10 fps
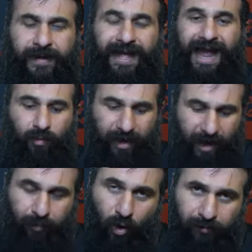And when I
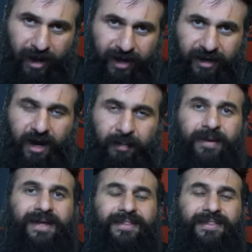pour my cup,
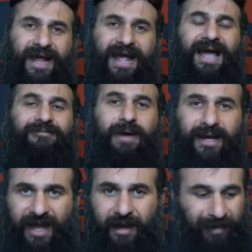then I have my day